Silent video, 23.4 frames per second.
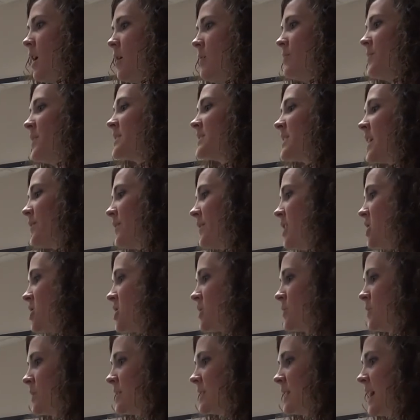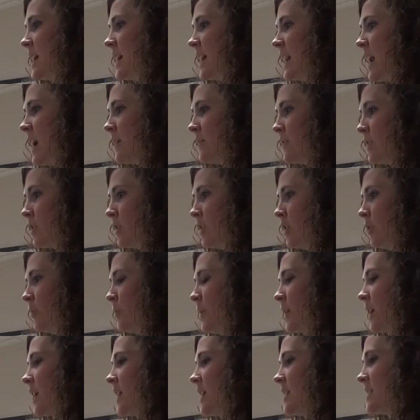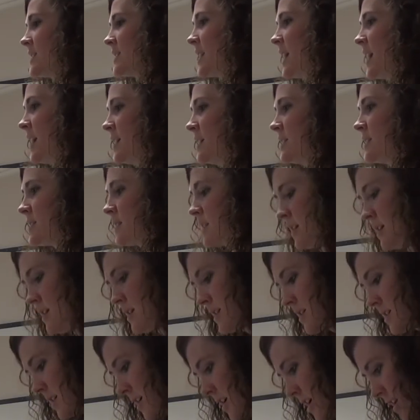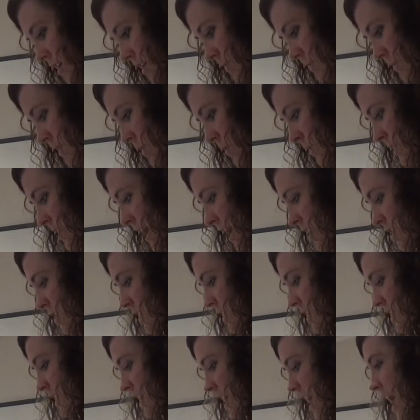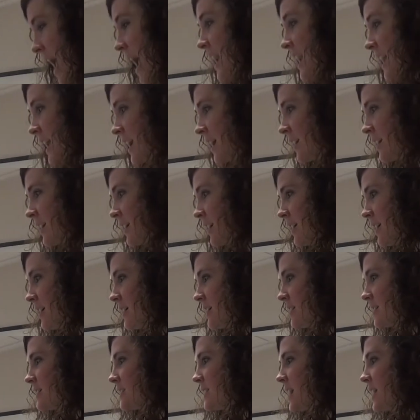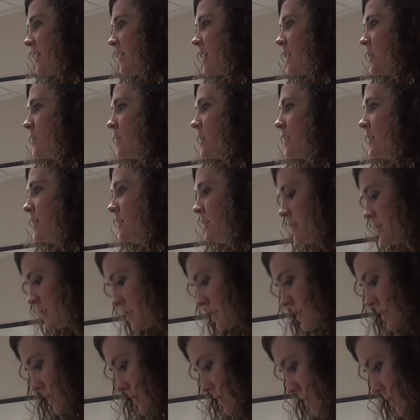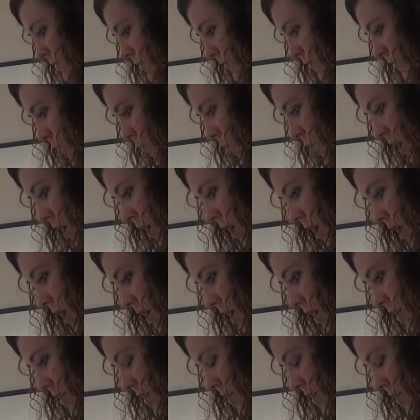This definition was taken out of your Neal book, and it says, it was actually, the heading said that it was for